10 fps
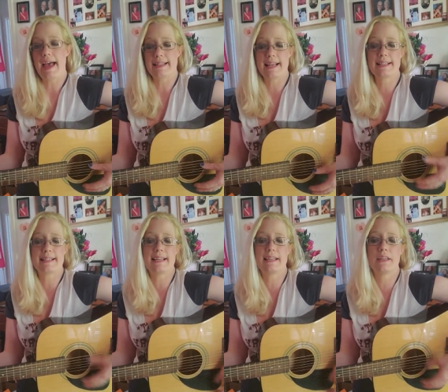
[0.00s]
As I
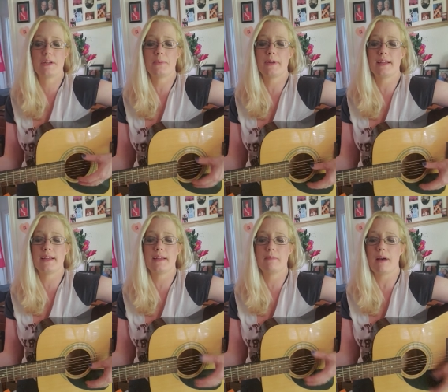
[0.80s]
sit here
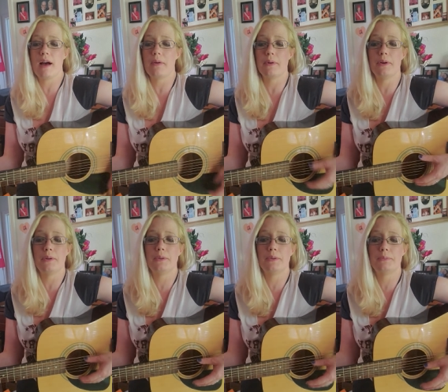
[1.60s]
in my
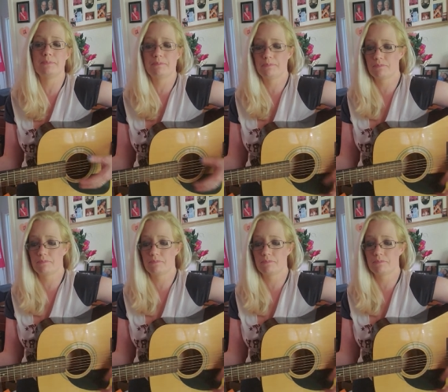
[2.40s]
room